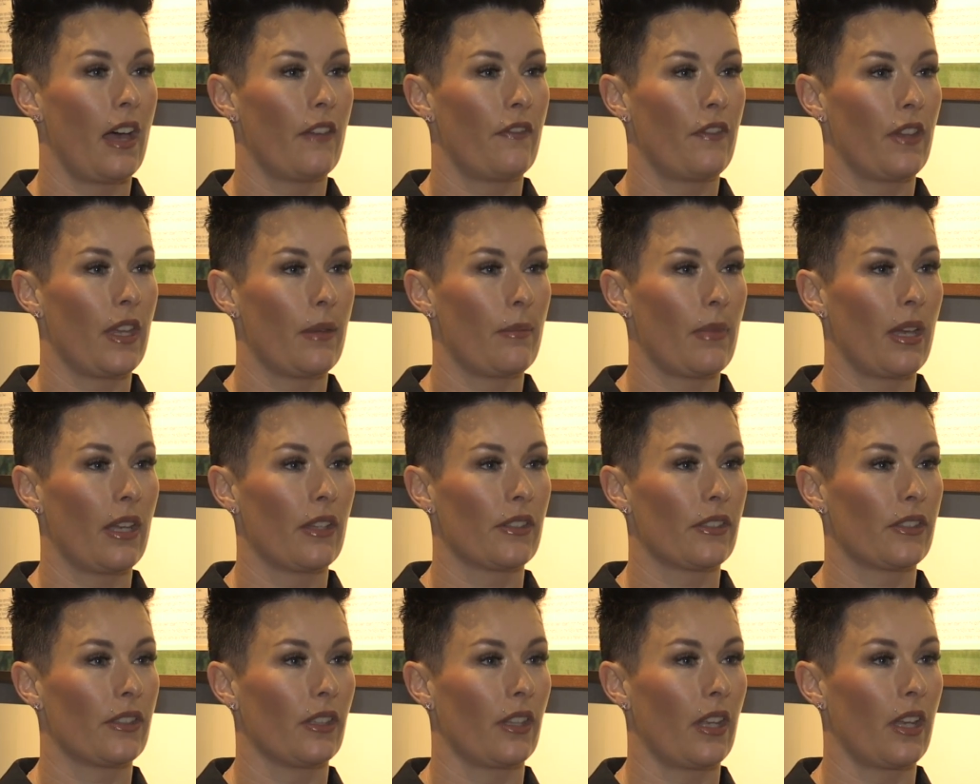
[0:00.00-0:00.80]

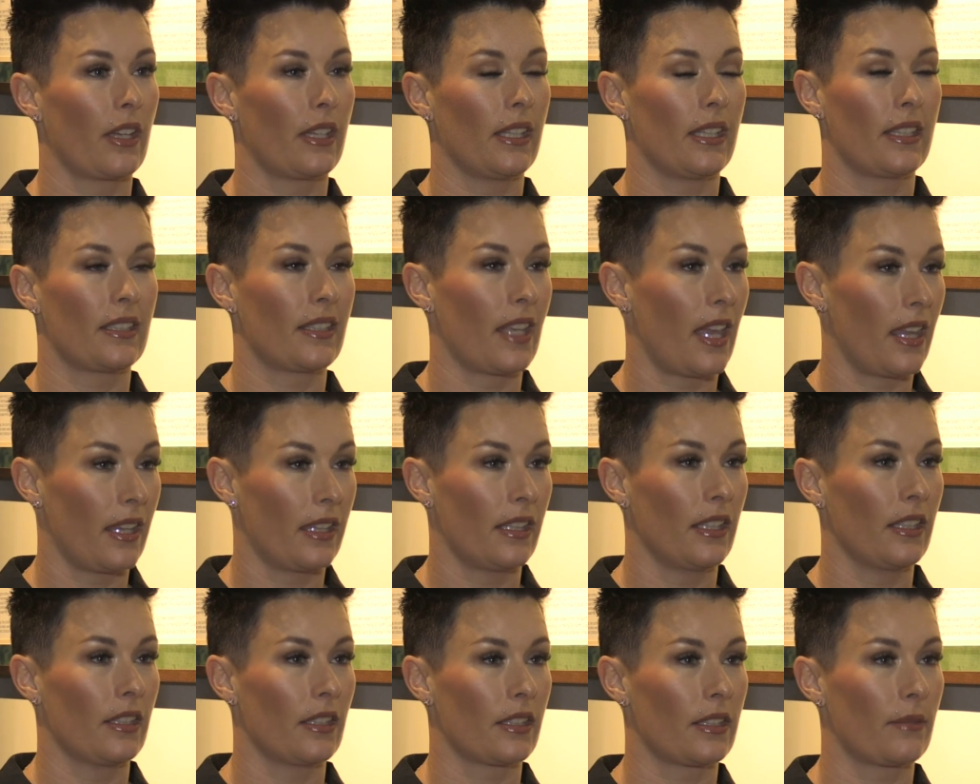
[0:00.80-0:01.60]
females like
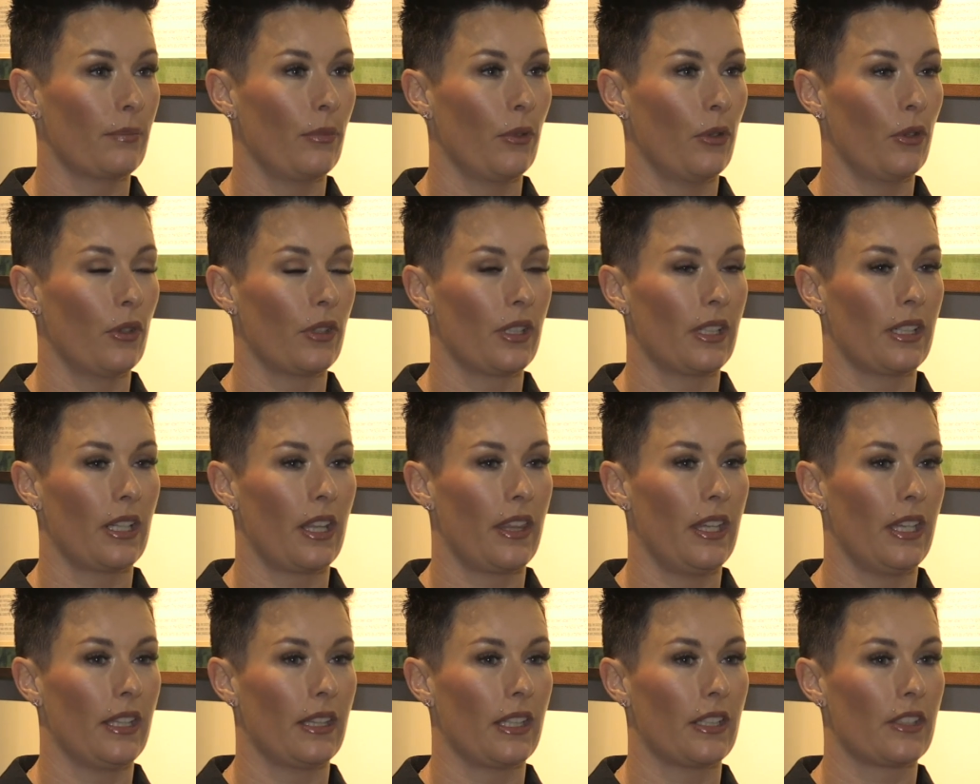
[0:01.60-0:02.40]
excelling in the sport, and I
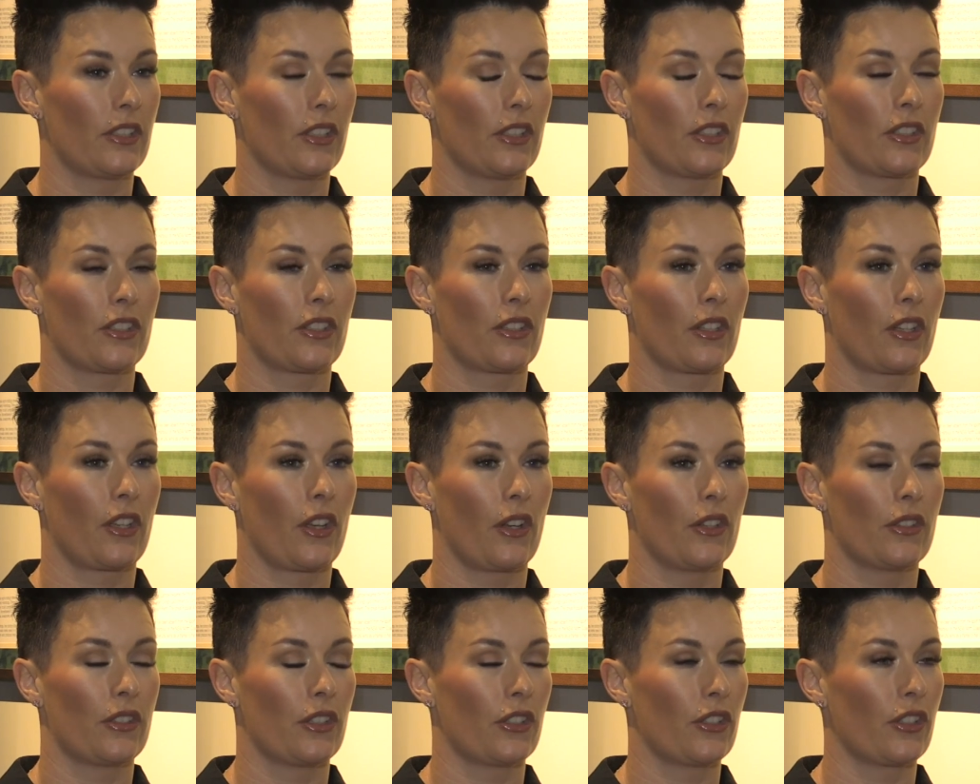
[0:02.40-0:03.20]
think that just
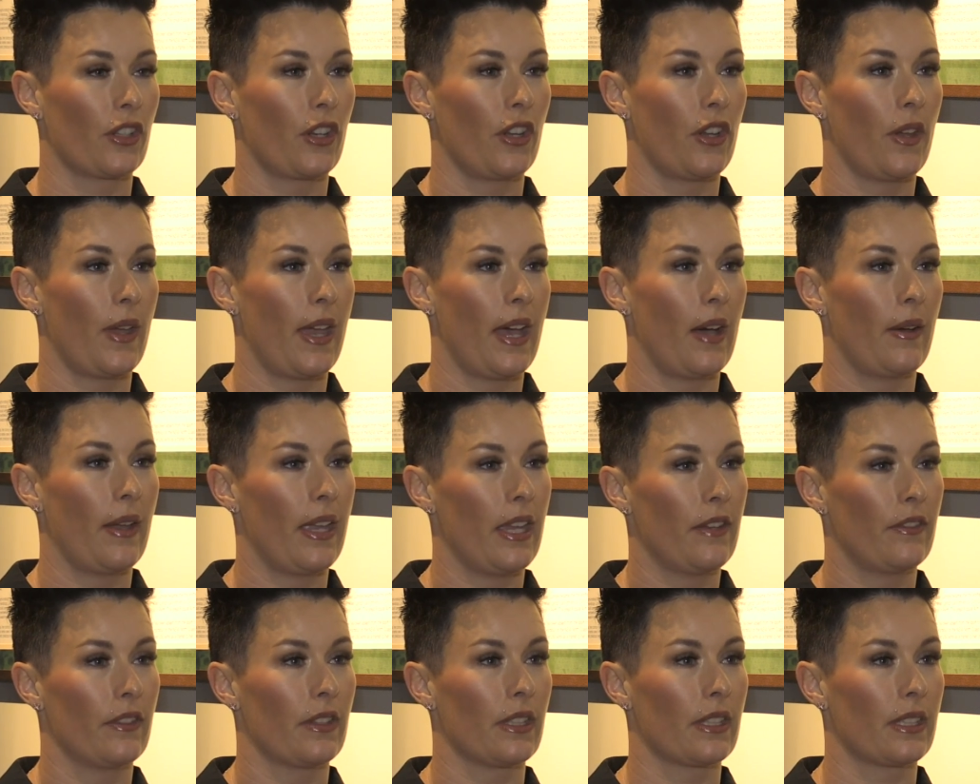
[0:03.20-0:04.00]
goes to show you how
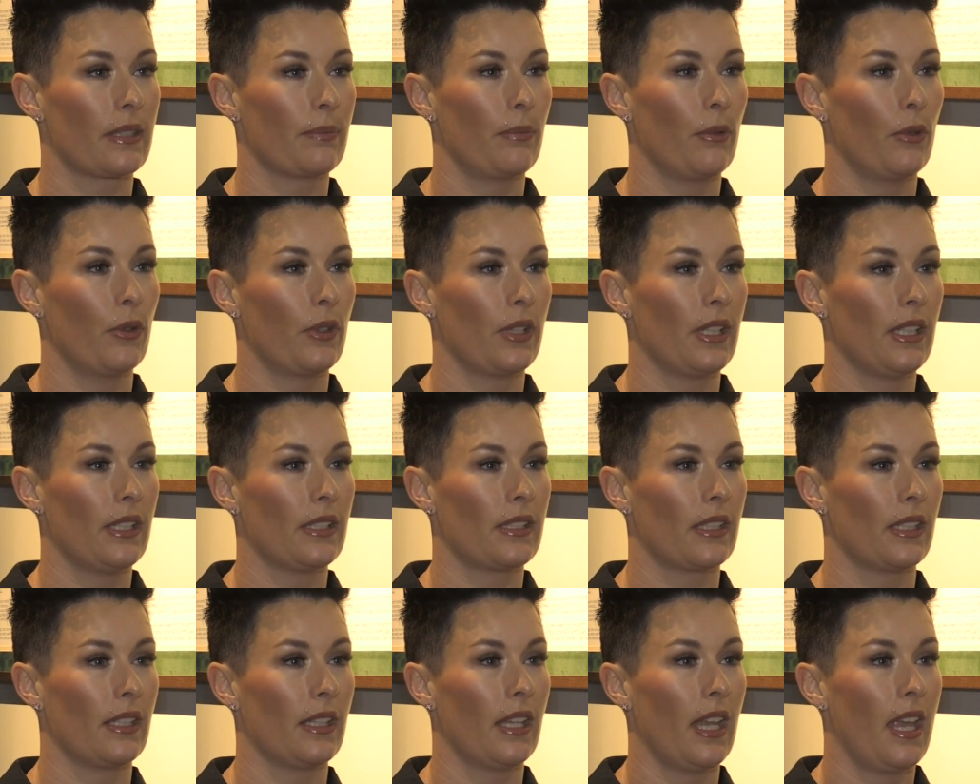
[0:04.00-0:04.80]
even the sport
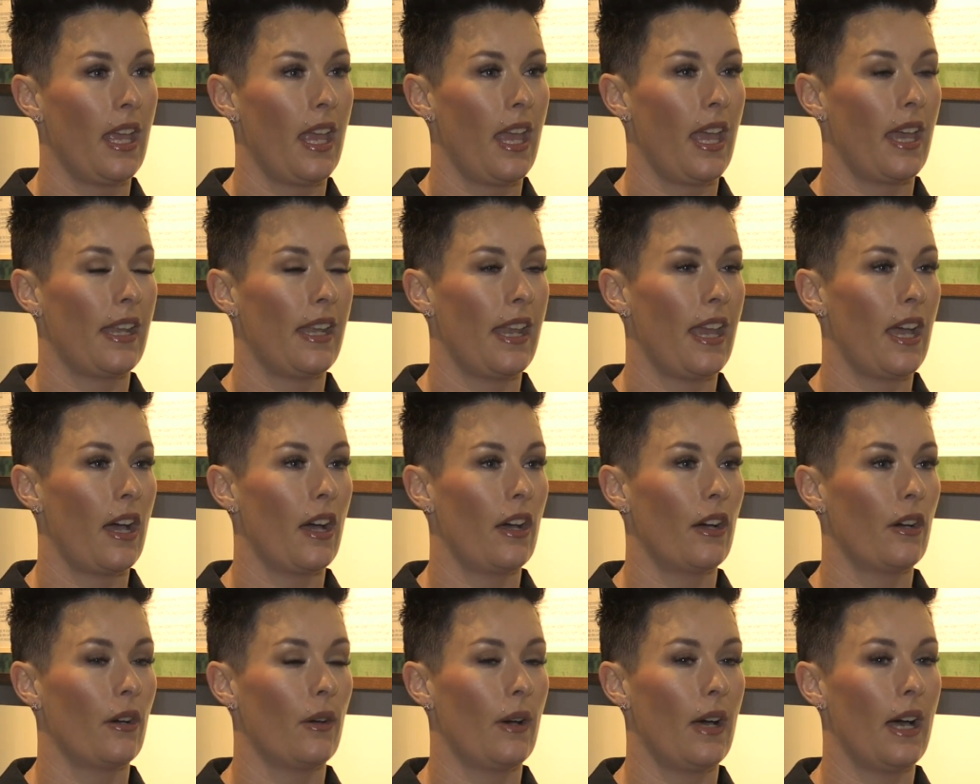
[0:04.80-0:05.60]
is and
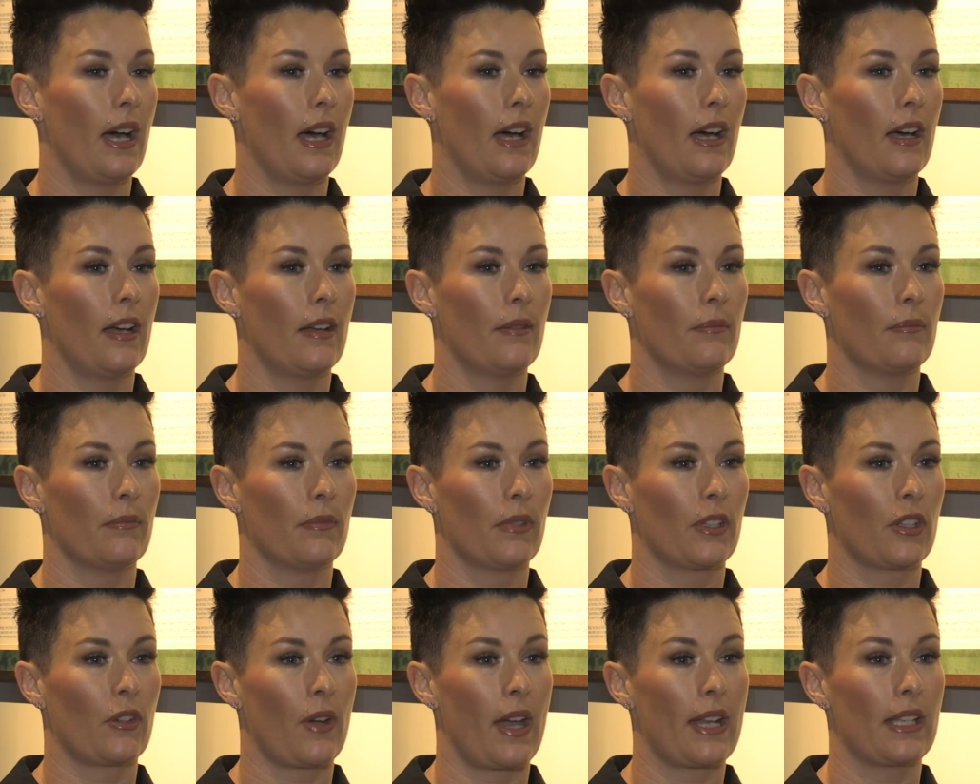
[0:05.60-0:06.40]
how
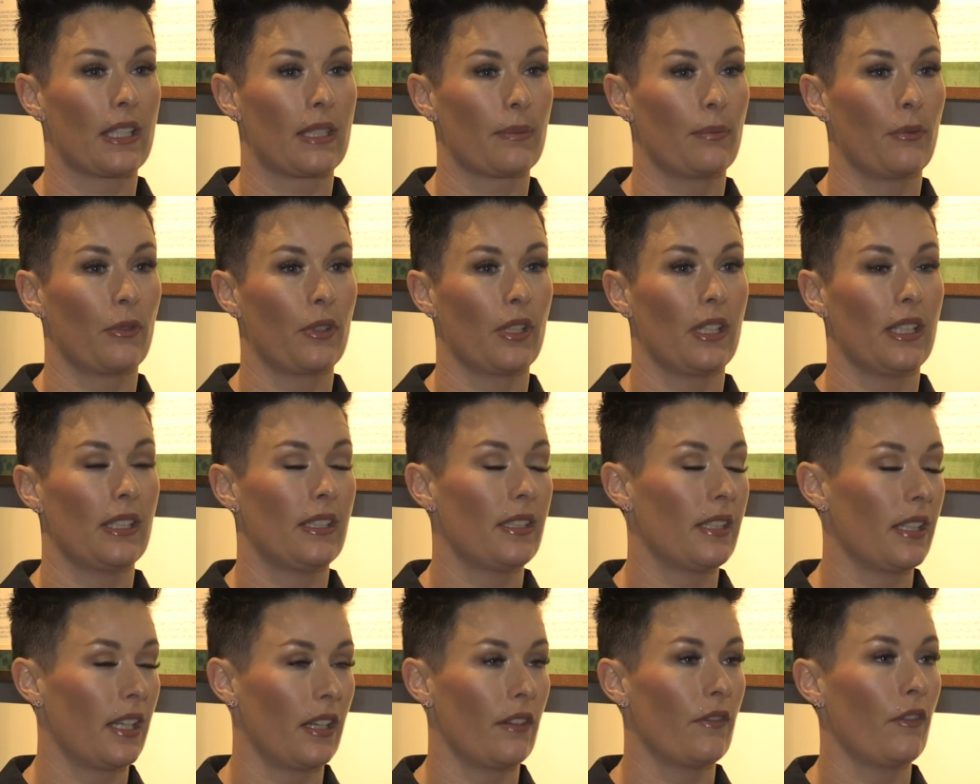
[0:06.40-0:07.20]
great a sport it
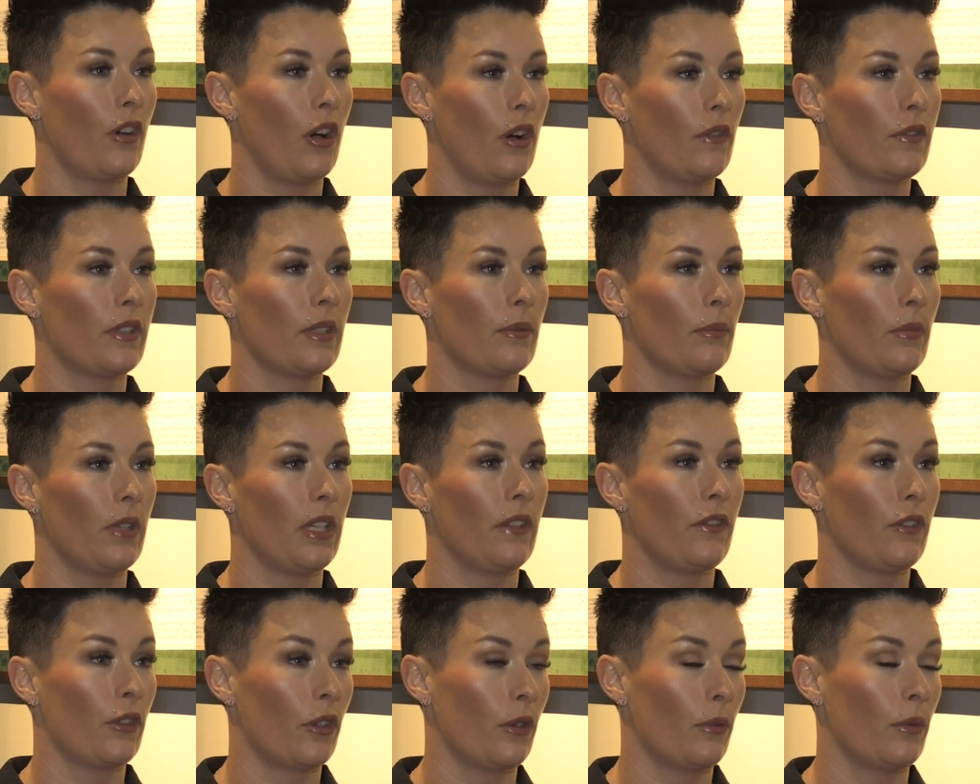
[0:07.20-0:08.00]
is to get involved in
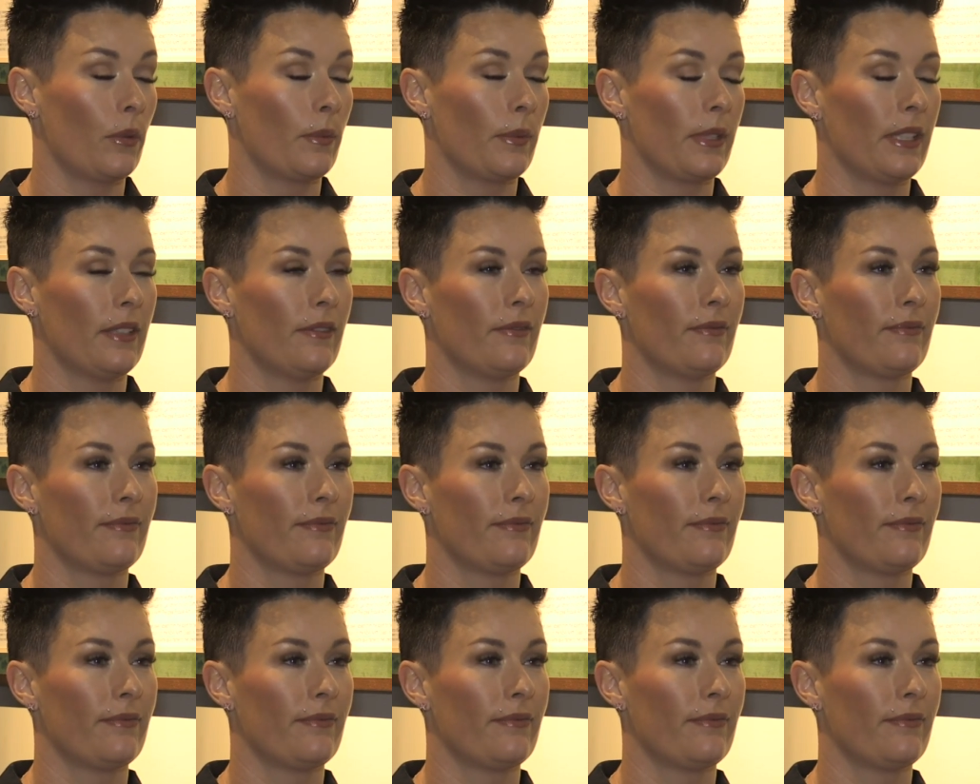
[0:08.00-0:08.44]
if you're a woman.